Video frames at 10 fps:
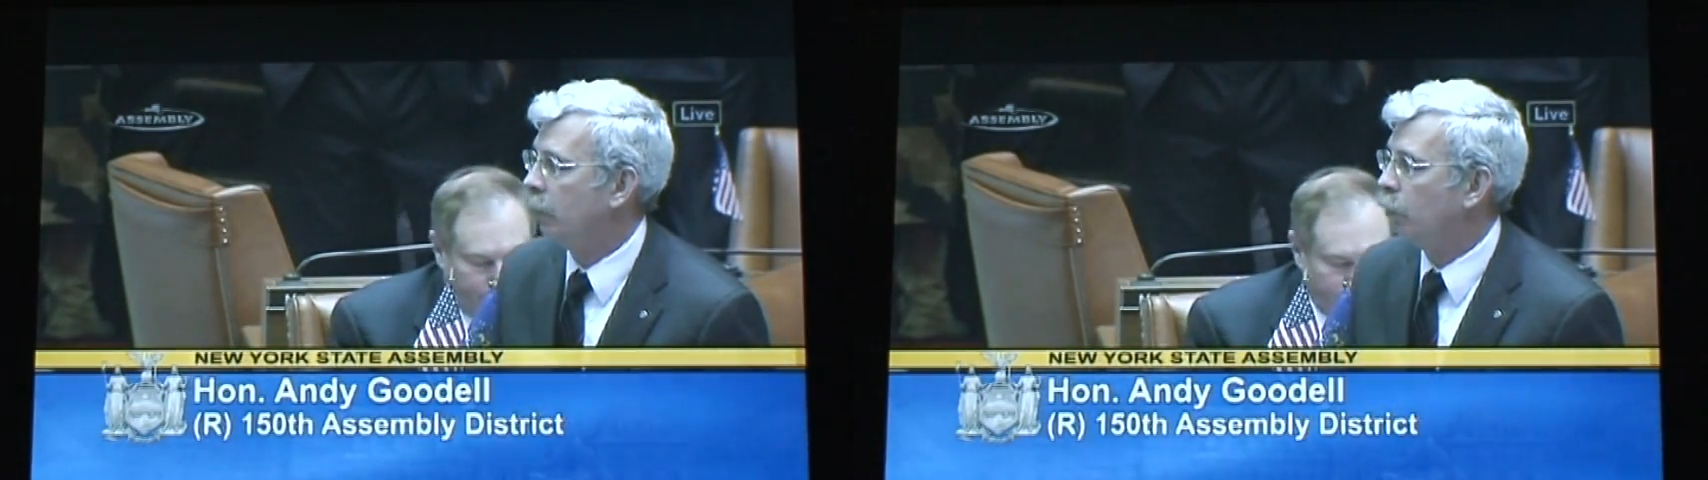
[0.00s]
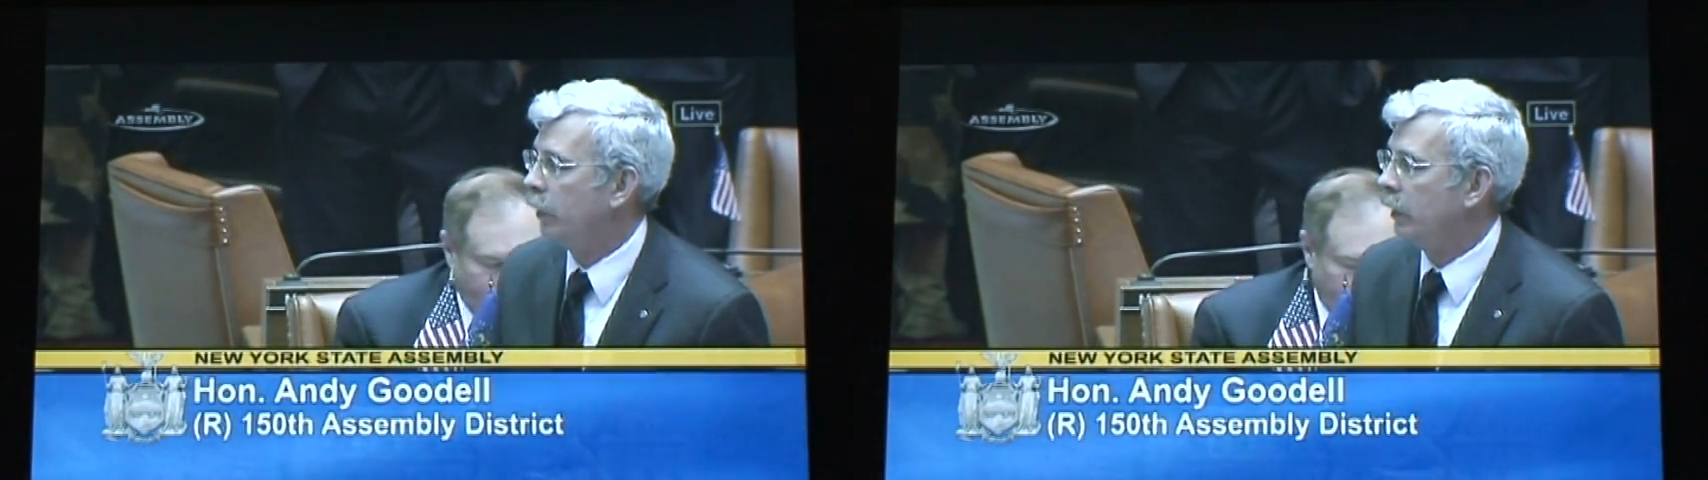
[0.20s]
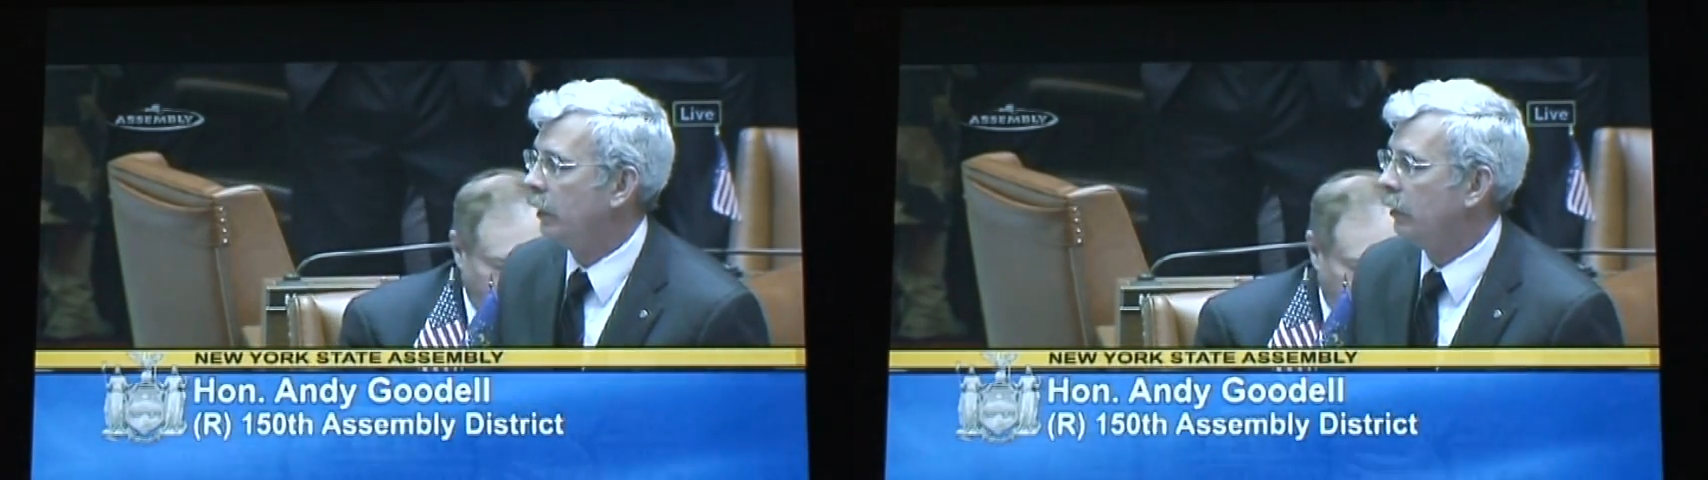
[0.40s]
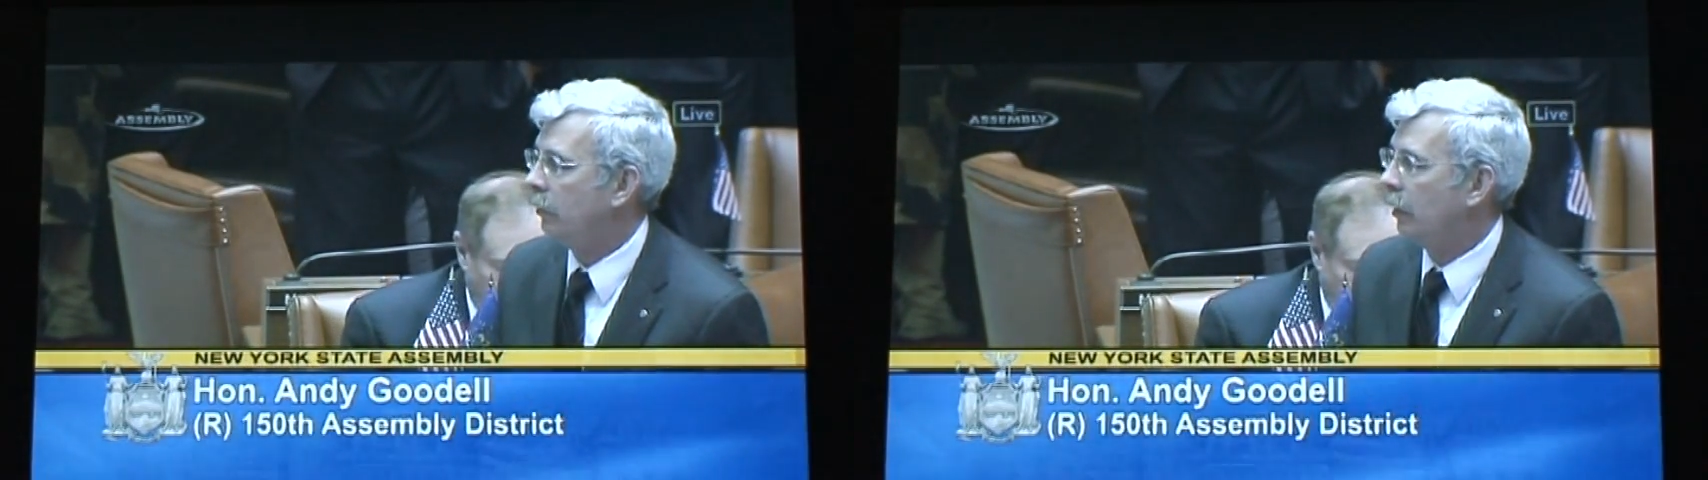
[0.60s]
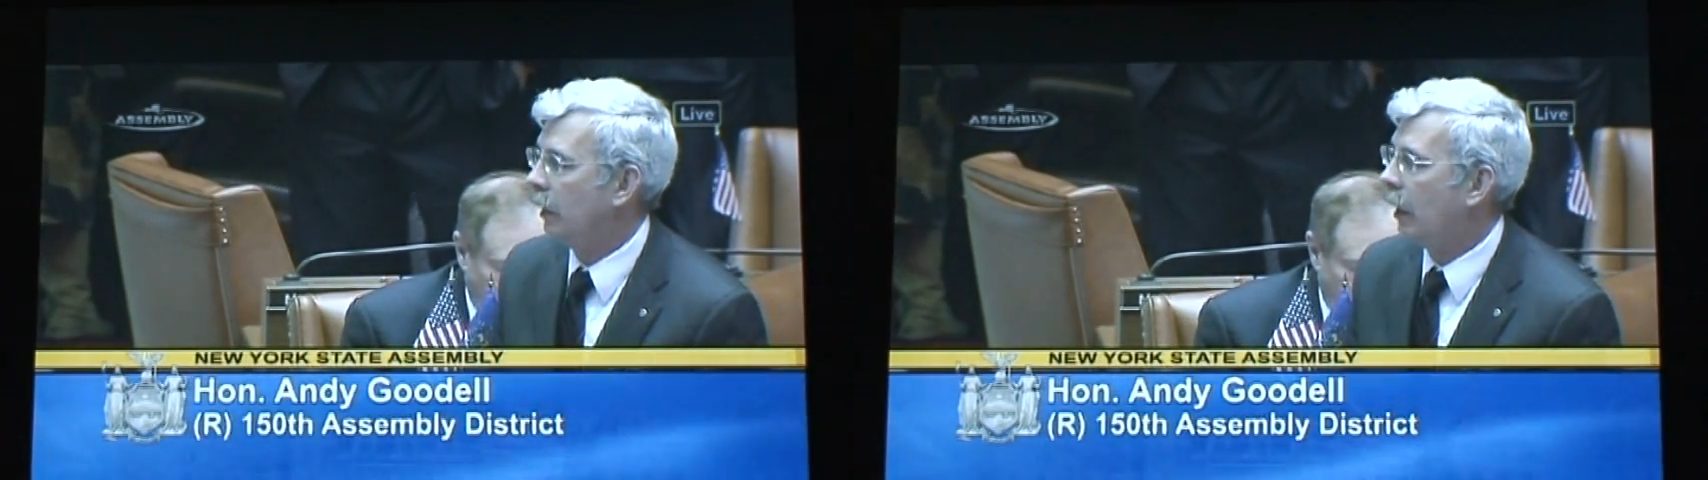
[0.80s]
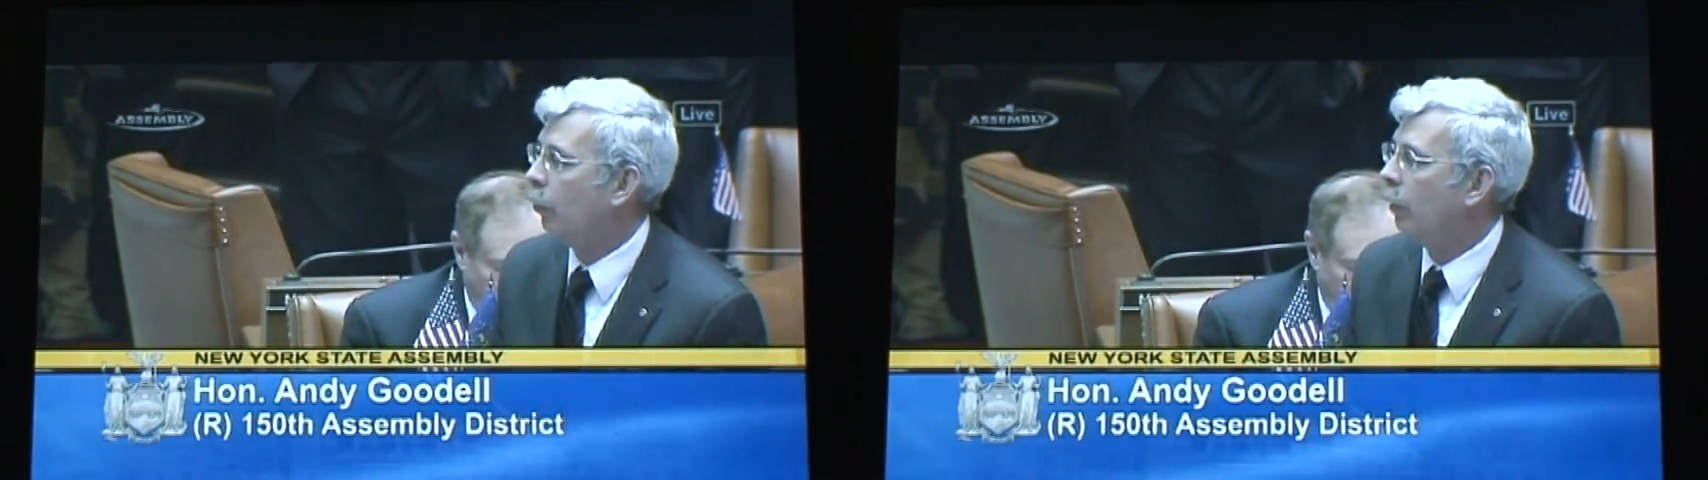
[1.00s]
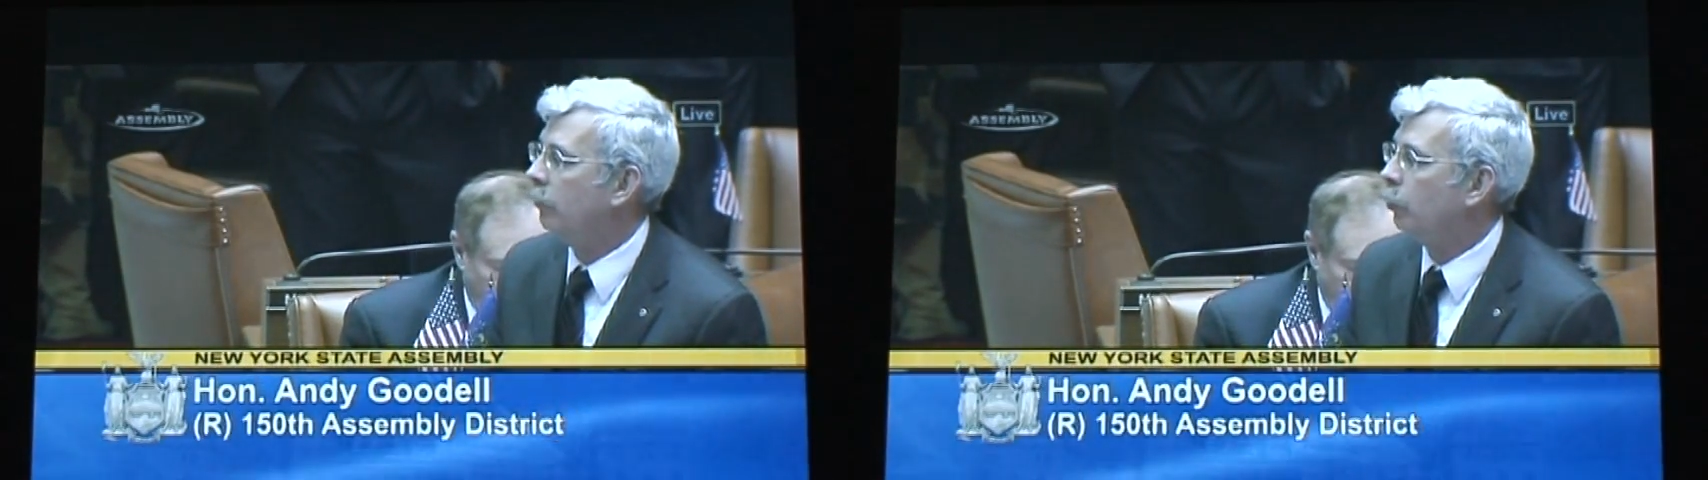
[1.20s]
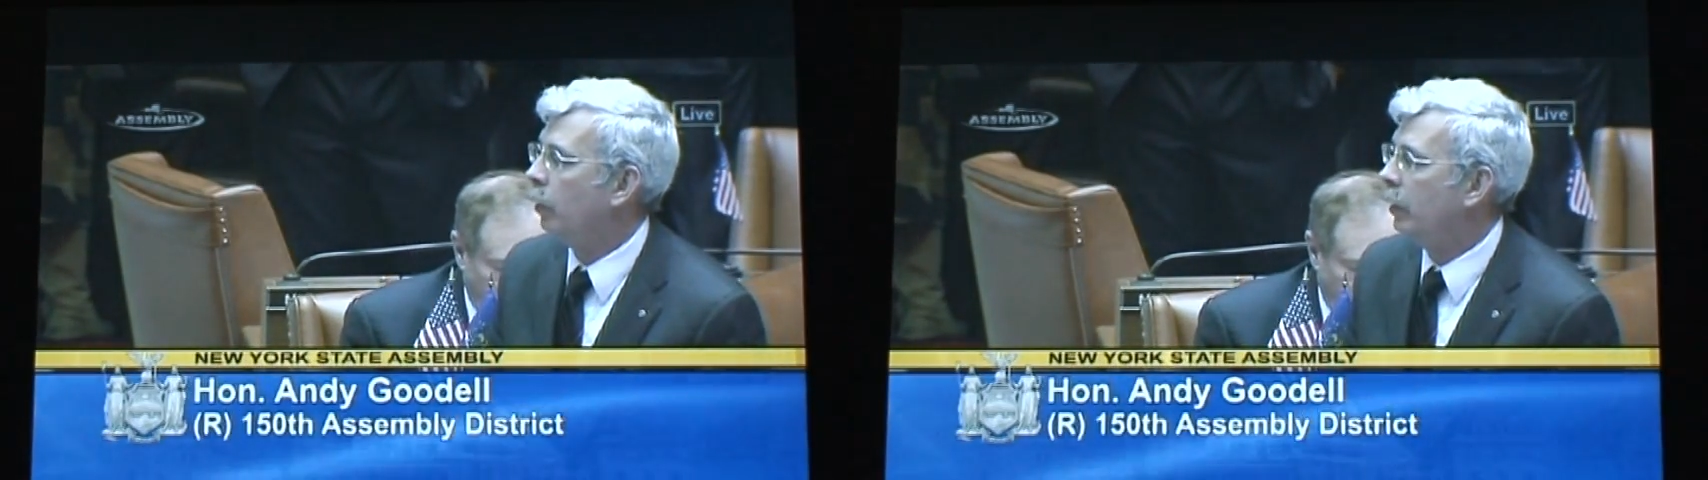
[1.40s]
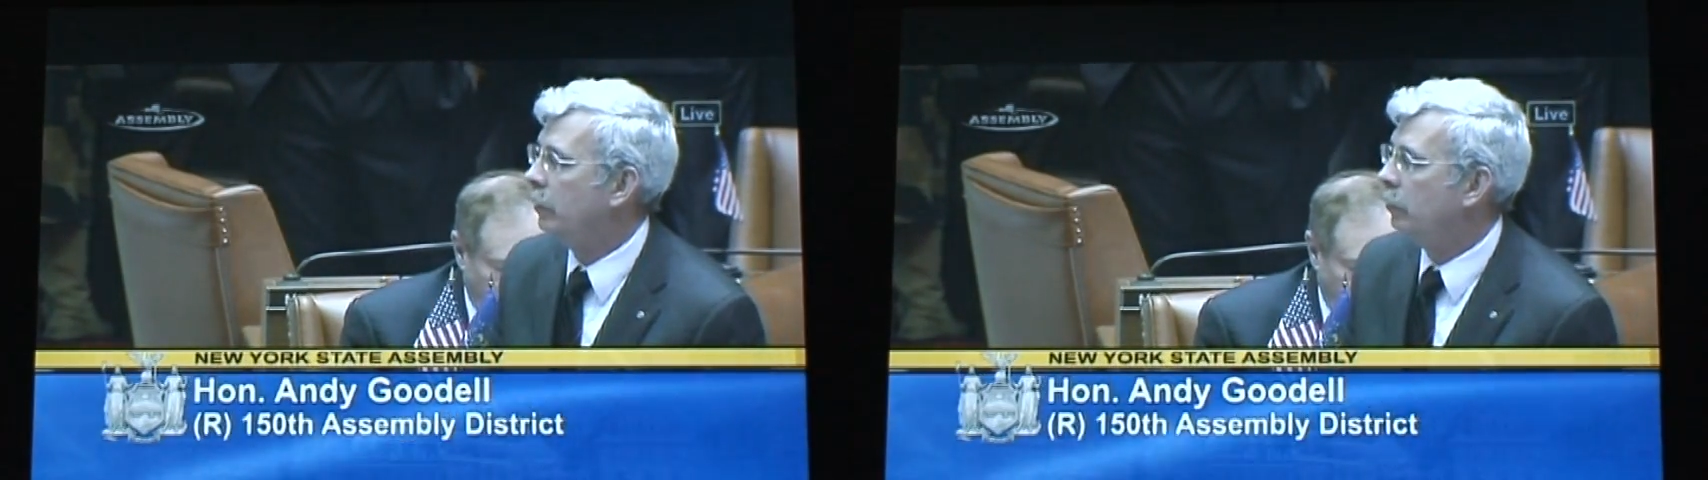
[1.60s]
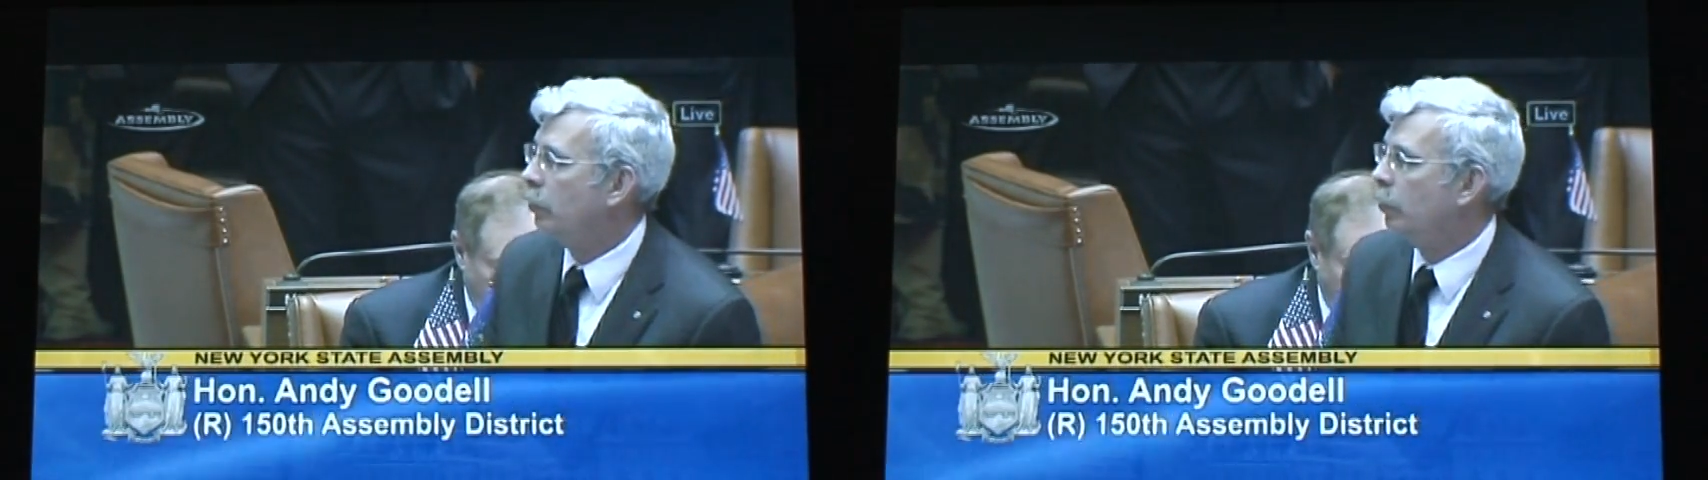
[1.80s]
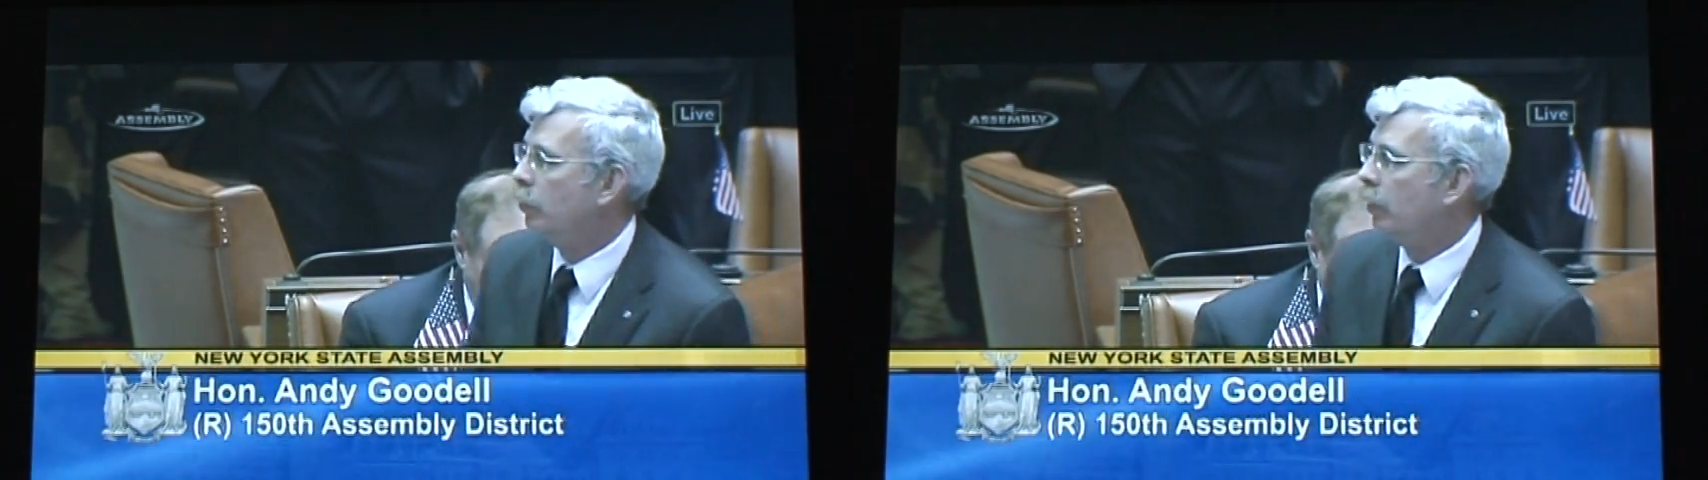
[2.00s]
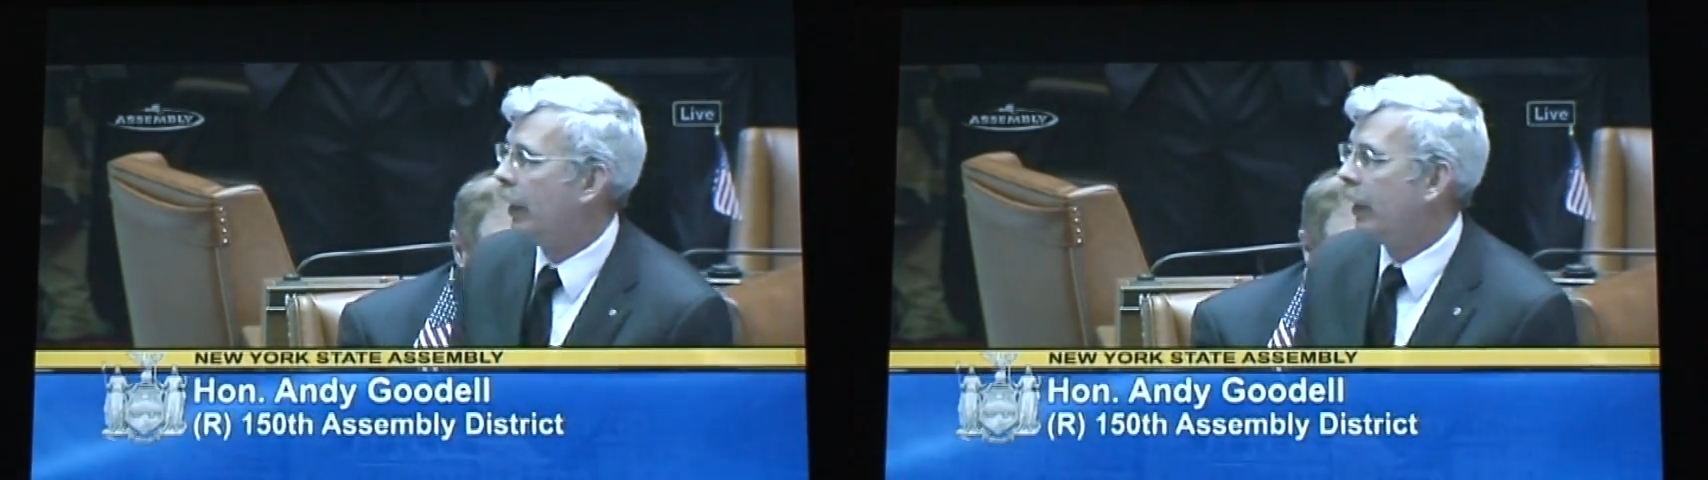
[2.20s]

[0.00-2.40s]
but we allow everyone who